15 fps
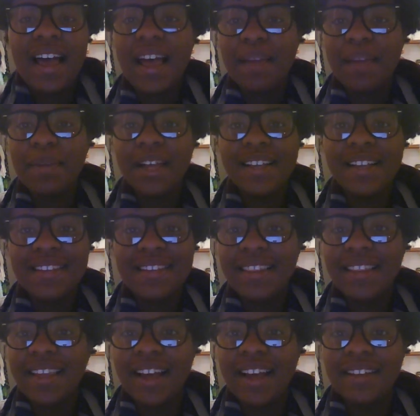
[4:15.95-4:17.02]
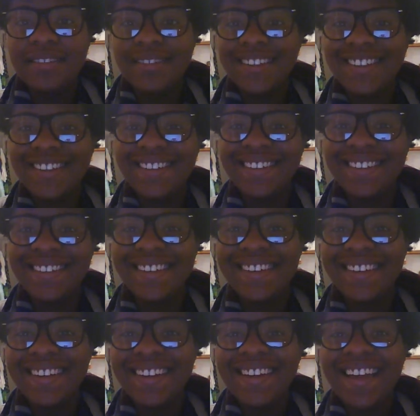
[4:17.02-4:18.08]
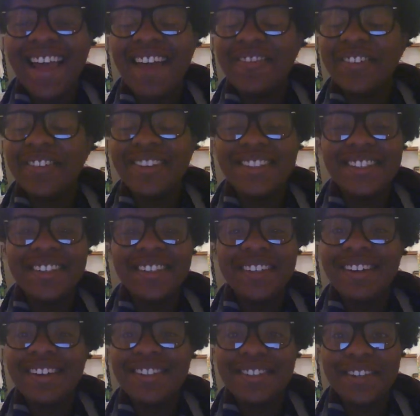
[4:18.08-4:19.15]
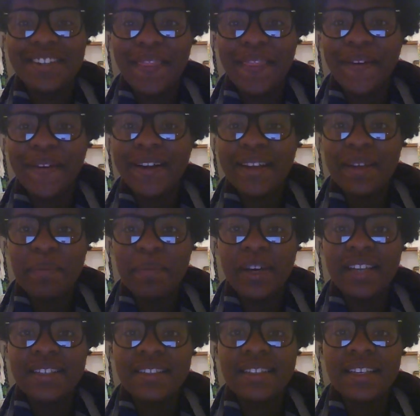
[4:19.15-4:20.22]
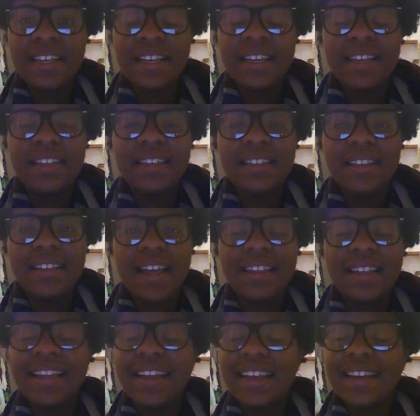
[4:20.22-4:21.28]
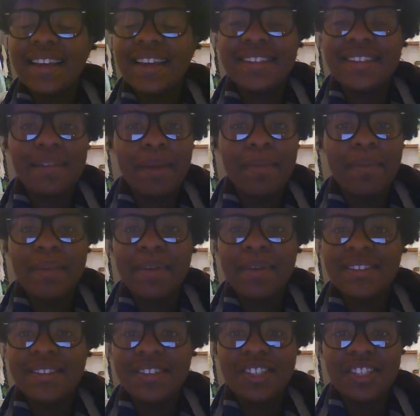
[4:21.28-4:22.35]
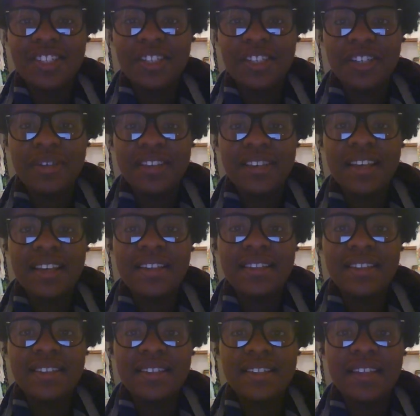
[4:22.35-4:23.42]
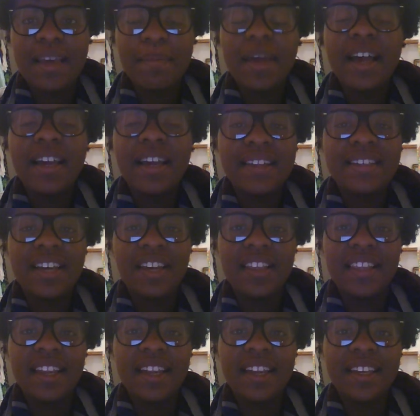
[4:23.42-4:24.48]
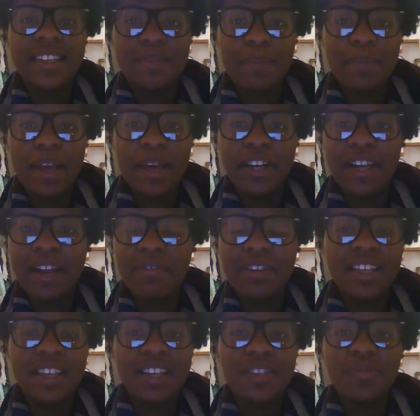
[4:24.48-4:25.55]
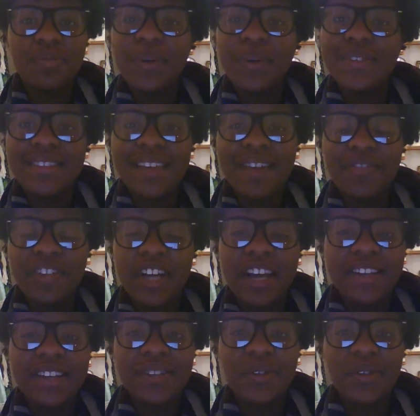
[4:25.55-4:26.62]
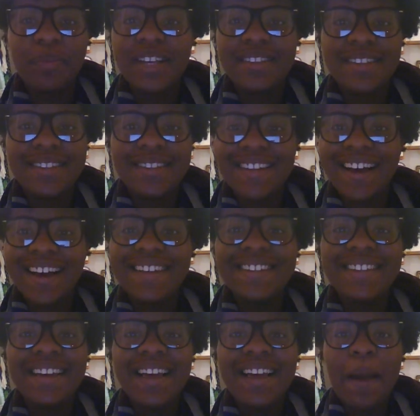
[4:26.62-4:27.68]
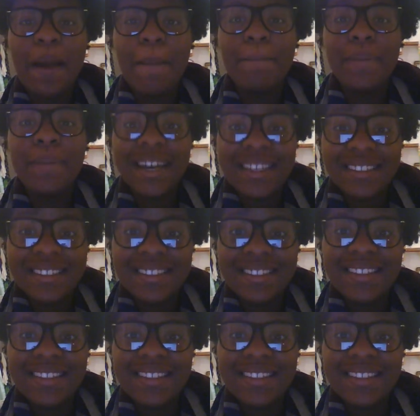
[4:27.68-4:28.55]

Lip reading: not saying that everyone should question authority, but like I said, my main message to you is I'm not going to tell you that it gets better and everything is roses after high school, because it's not. But